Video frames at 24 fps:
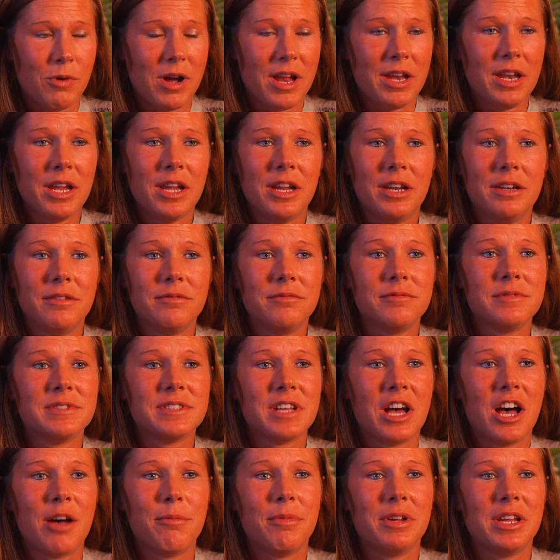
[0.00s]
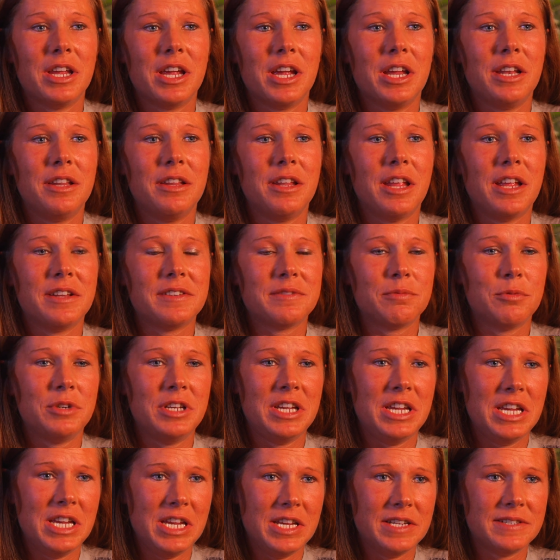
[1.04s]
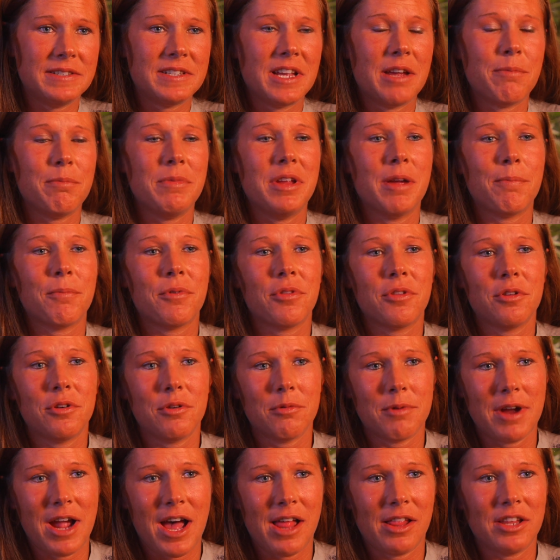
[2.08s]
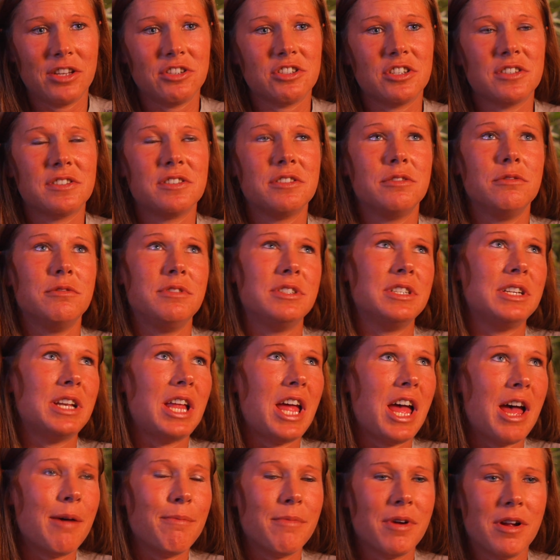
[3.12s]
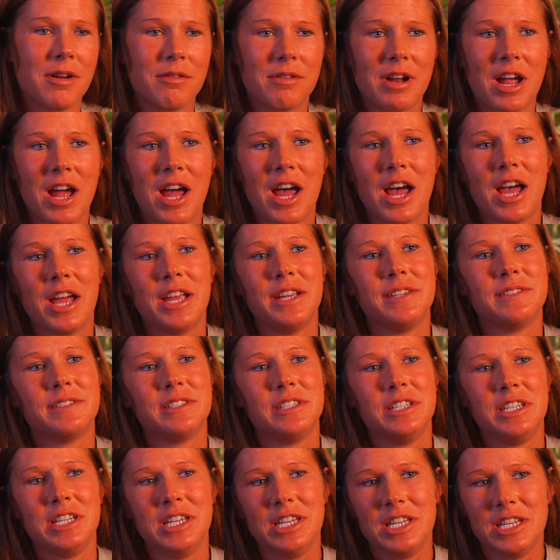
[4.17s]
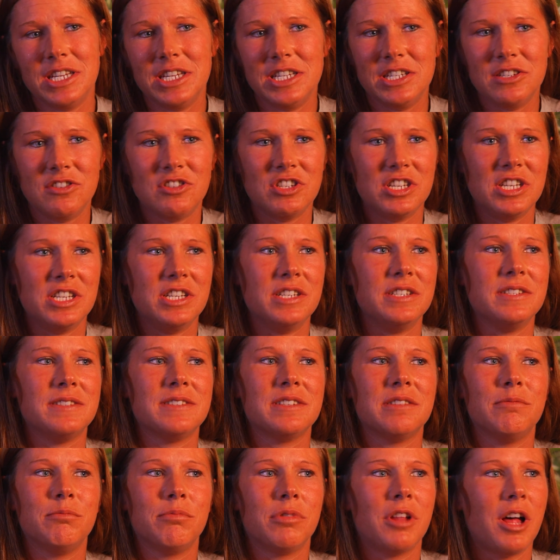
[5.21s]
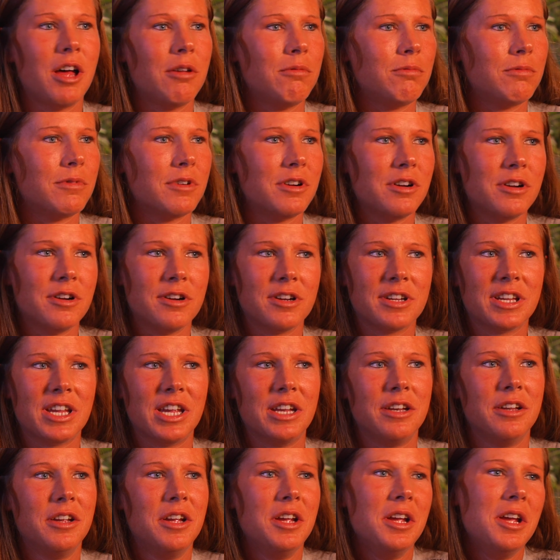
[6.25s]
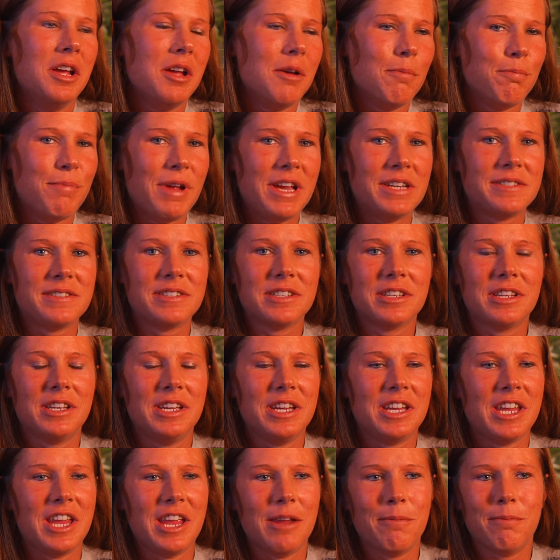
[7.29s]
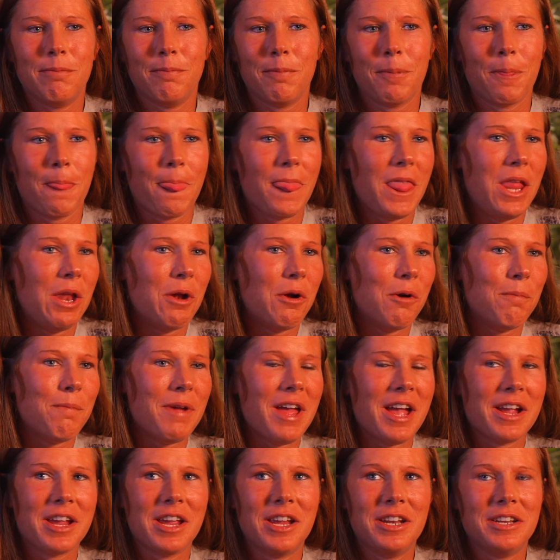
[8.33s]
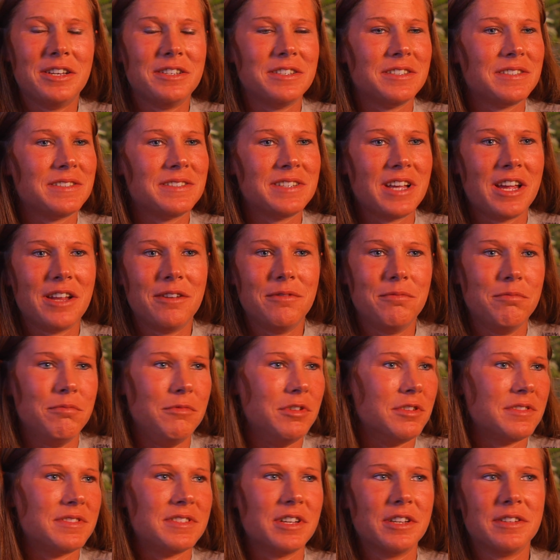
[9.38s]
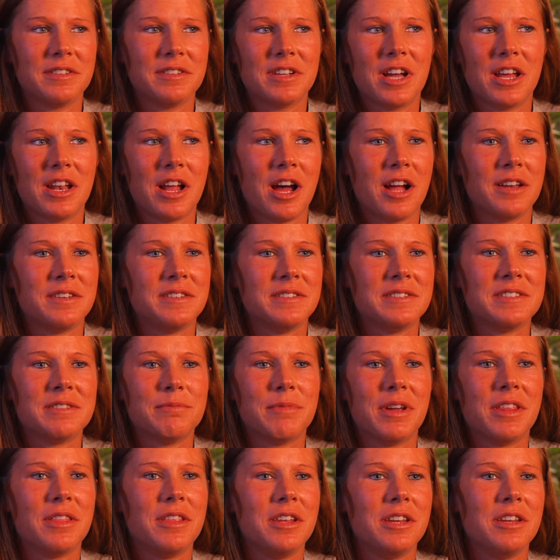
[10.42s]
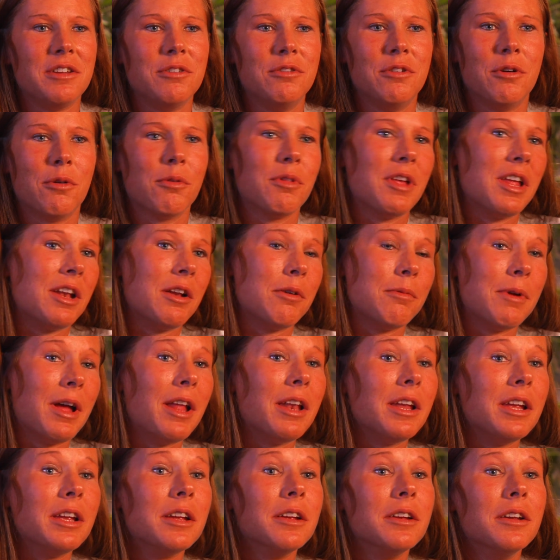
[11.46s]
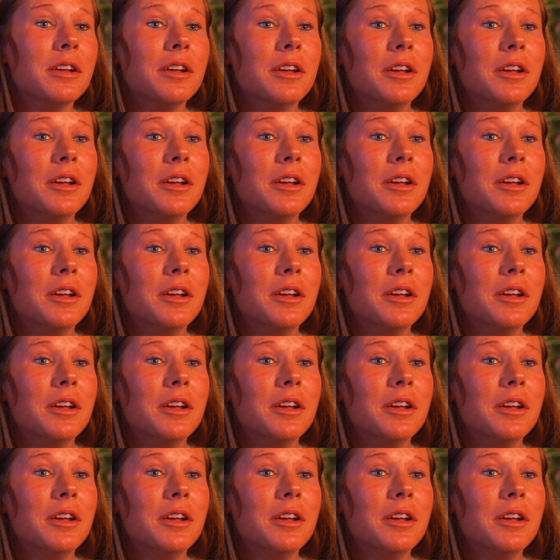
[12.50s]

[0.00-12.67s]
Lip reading: went in, saw him again, and that's when he set me up with a neurologist who did MRIs and EEGs and blood work, and basically came, back in and just said, your son's got autism. I think you know that already.